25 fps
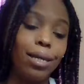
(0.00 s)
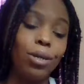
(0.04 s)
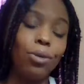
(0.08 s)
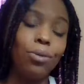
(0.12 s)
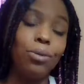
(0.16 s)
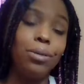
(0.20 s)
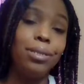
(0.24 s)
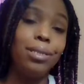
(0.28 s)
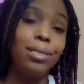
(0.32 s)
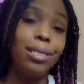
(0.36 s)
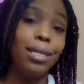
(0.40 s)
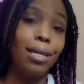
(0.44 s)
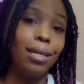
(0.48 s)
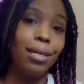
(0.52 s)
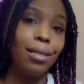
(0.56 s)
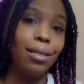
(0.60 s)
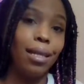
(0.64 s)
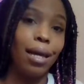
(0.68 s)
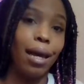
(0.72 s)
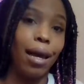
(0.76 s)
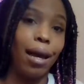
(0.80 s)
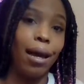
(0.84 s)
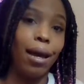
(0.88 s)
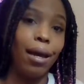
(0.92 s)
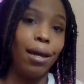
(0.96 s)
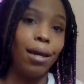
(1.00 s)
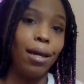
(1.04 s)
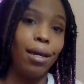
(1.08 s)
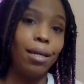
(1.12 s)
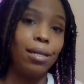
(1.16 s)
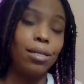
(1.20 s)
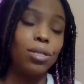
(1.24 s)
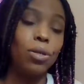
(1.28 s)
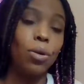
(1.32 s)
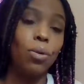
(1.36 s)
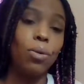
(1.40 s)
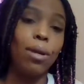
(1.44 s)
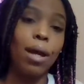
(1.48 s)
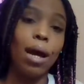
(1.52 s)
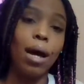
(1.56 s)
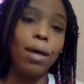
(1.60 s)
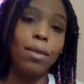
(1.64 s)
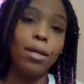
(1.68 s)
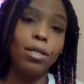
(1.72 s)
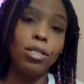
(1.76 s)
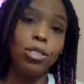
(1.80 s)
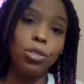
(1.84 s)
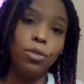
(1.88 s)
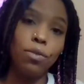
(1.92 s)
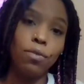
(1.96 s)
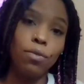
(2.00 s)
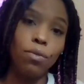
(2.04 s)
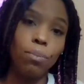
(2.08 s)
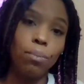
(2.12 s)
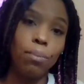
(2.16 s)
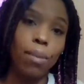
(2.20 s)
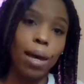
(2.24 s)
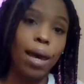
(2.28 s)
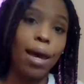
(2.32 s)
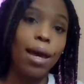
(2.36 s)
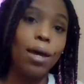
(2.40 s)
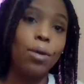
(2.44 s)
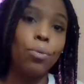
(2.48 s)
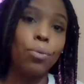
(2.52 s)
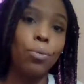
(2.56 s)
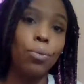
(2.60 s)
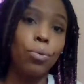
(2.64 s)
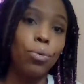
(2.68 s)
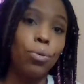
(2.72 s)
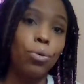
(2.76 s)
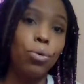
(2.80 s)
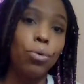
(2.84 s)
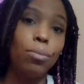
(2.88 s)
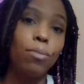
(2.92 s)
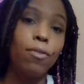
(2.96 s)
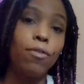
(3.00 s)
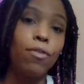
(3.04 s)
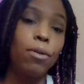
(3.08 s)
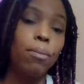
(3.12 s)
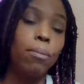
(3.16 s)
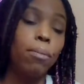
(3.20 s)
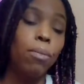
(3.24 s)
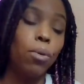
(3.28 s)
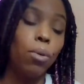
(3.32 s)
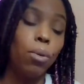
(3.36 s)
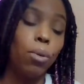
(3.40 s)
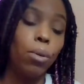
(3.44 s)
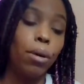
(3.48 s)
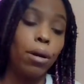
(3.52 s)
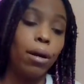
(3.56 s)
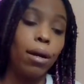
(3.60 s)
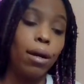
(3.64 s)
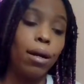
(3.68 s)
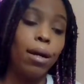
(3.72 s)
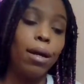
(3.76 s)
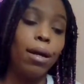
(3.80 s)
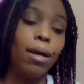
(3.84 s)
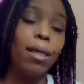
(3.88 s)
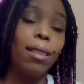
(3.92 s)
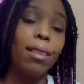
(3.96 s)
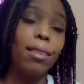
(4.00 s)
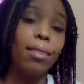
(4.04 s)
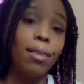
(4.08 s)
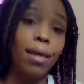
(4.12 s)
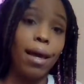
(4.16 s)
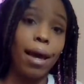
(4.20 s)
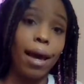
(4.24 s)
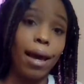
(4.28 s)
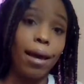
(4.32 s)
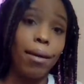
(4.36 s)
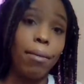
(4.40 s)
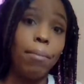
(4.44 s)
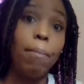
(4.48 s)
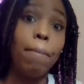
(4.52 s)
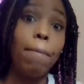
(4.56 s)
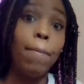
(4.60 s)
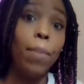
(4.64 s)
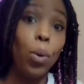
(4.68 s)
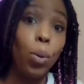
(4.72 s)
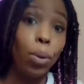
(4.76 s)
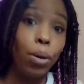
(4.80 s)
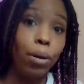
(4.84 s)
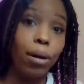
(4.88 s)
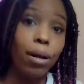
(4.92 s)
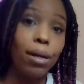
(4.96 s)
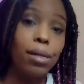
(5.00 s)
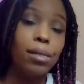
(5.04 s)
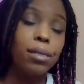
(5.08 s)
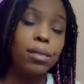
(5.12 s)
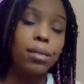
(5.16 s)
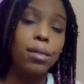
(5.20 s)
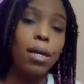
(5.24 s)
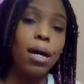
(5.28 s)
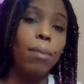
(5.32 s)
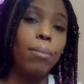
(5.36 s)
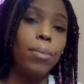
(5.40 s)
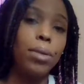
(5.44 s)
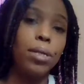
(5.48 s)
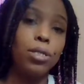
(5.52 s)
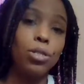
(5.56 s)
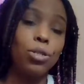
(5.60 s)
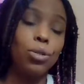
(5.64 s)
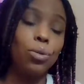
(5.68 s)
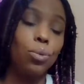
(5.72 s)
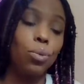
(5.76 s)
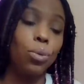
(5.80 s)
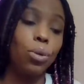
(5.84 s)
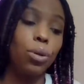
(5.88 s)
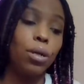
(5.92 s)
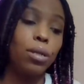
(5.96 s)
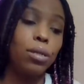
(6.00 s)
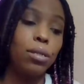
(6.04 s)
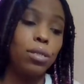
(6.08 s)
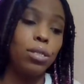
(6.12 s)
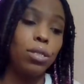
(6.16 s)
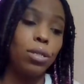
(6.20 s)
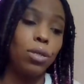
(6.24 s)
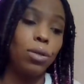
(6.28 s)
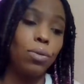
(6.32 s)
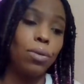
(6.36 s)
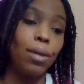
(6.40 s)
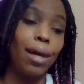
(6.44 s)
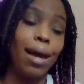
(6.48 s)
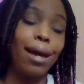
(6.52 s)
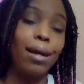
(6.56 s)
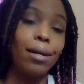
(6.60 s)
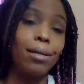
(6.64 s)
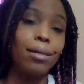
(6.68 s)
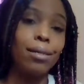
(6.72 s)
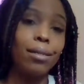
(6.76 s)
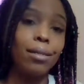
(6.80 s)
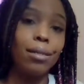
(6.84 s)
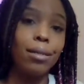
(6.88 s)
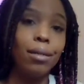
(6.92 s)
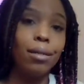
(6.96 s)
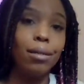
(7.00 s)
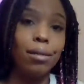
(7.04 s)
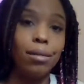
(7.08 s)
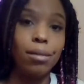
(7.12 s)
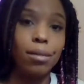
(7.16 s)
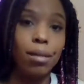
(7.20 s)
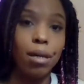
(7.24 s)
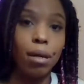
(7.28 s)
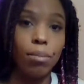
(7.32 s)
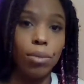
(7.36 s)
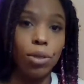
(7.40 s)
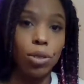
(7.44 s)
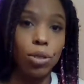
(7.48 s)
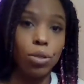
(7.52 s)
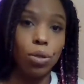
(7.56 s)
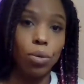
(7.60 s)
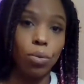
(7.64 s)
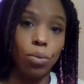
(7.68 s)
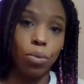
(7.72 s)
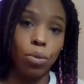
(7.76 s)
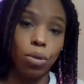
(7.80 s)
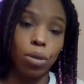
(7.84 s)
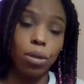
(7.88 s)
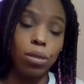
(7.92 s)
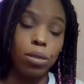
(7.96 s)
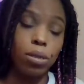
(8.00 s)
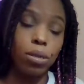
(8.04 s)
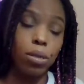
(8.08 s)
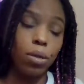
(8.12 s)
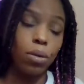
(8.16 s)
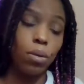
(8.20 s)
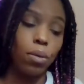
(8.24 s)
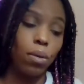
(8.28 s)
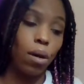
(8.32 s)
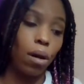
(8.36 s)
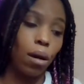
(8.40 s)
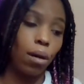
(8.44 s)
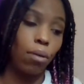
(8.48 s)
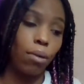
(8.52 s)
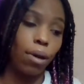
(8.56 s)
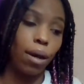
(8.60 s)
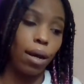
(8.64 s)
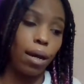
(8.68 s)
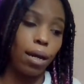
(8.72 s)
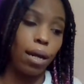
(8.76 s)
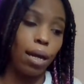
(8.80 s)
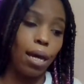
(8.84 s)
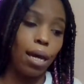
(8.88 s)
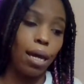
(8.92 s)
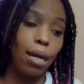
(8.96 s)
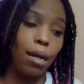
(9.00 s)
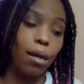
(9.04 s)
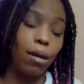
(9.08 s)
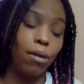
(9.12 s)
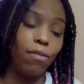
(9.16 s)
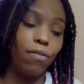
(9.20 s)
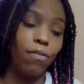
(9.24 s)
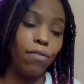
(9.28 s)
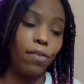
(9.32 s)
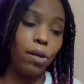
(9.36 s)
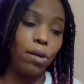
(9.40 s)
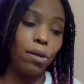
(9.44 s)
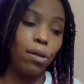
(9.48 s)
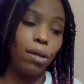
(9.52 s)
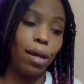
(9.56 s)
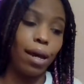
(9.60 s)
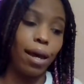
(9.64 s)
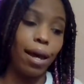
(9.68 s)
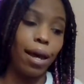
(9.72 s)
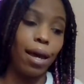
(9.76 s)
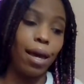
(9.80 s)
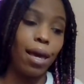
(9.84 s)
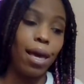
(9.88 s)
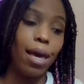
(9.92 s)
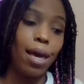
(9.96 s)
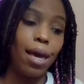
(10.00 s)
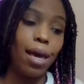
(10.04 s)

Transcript: you did that. And so now that you've made room for more, that more is coming towards you, that good is coming towards you. Alrighty. And I feel like